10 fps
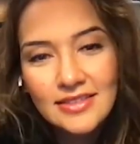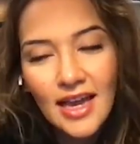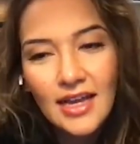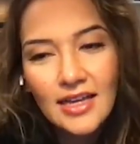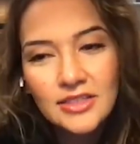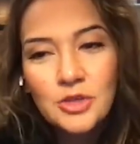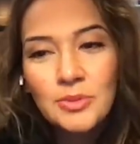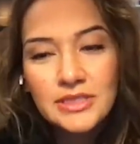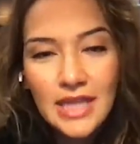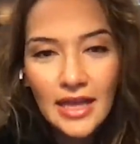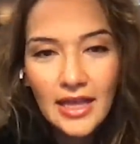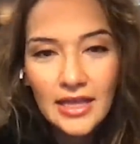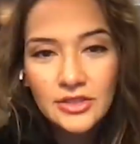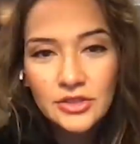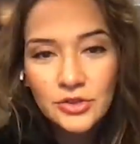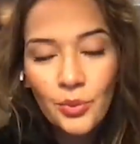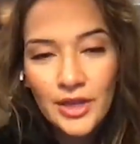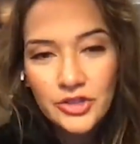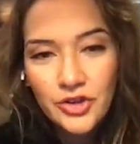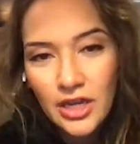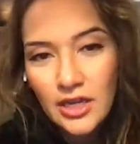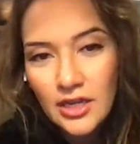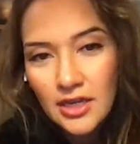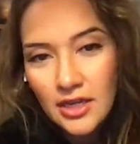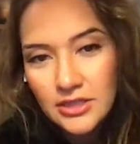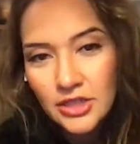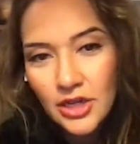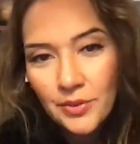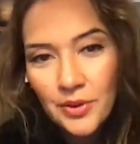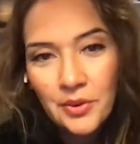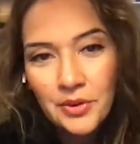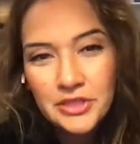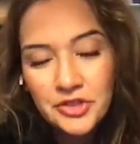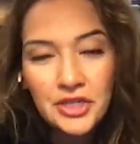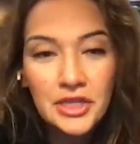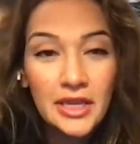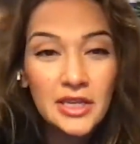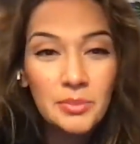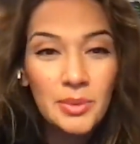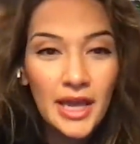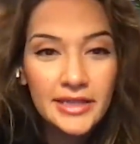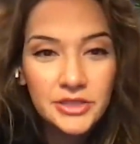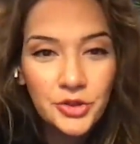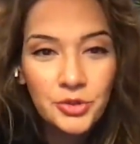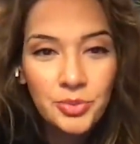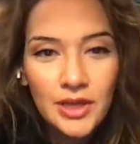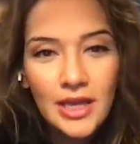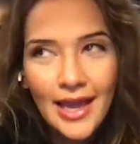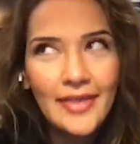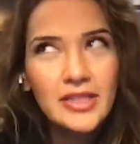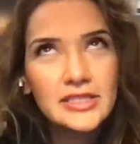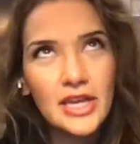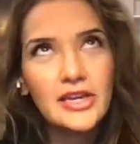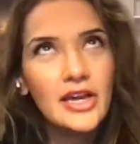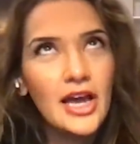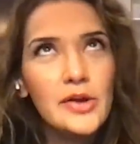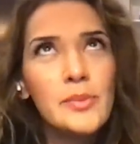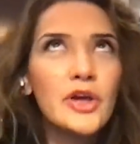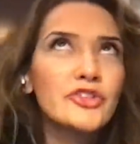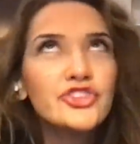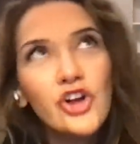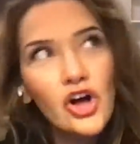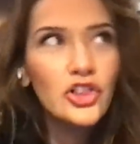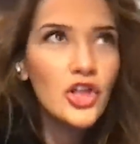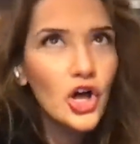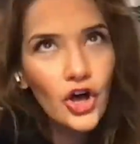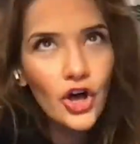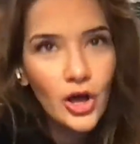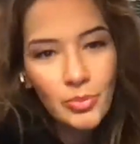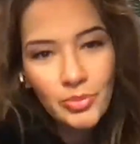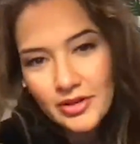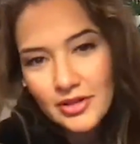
Yeah. Do you miss that in weight training? Because you know how we always train in like in a big ass group, and then Taika had to mess it all up.